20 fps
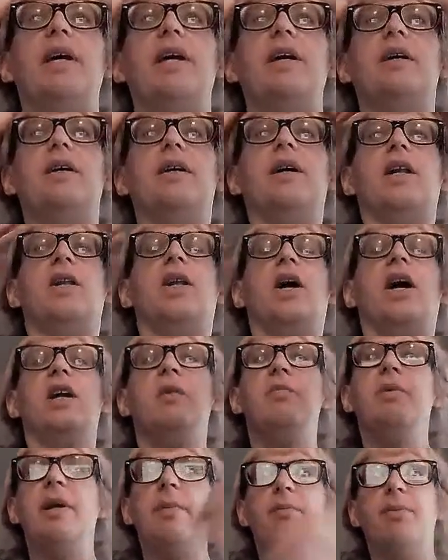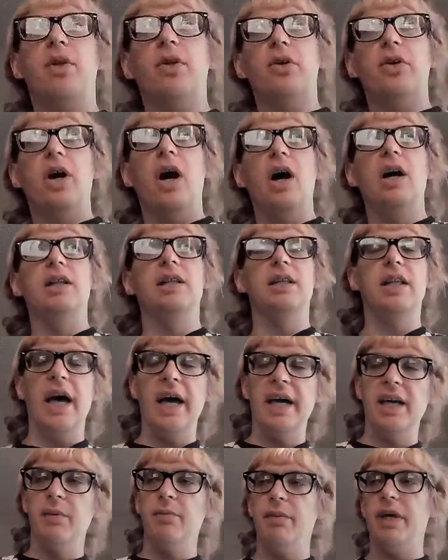me. A lot of people are not
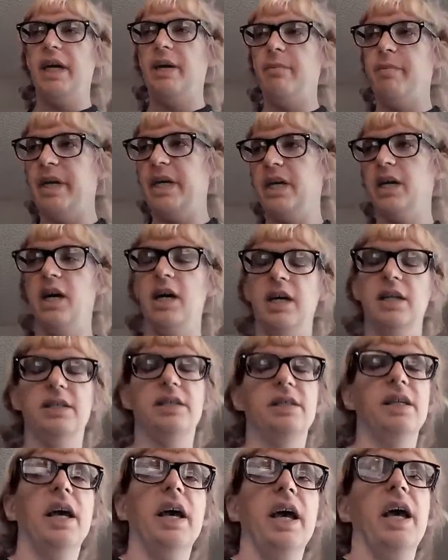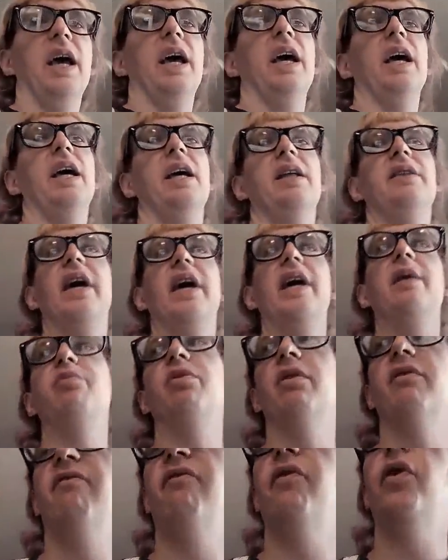like me because they
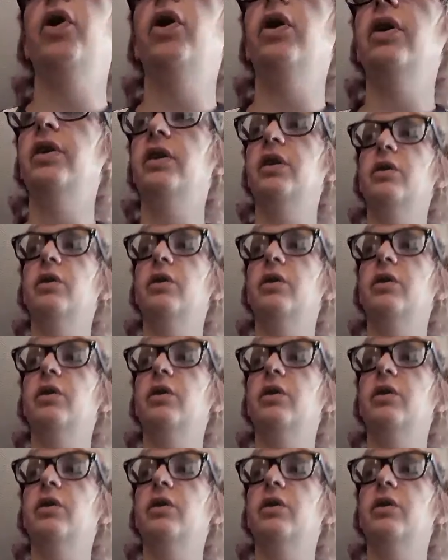prefer